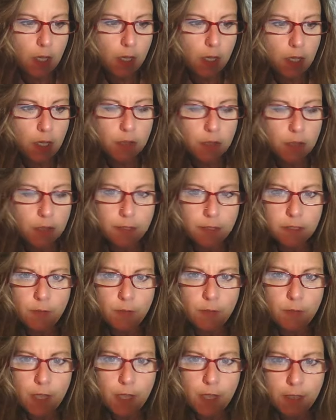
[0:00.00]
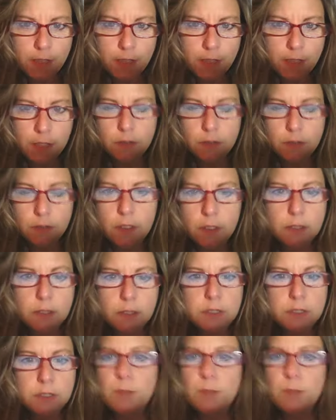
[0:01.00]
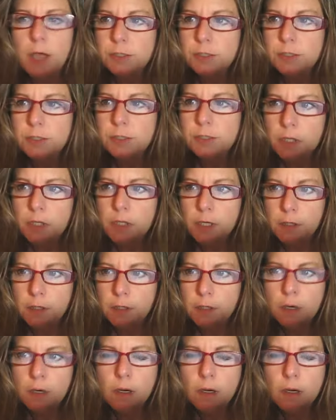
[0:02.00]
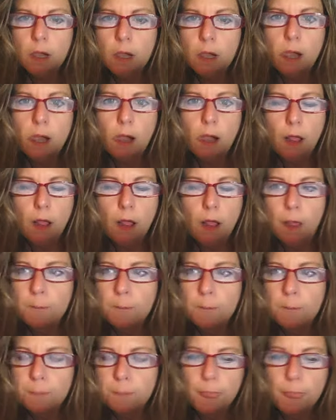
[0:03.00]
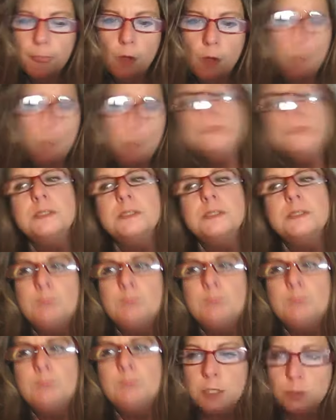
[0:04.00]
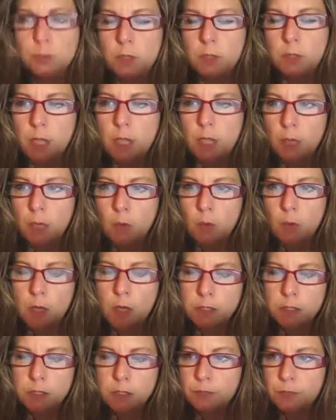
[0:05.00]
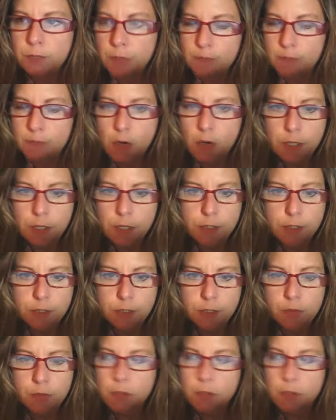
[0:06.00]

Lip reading: Let's go ahead and take a look at this module here. On this module, I want to remind you,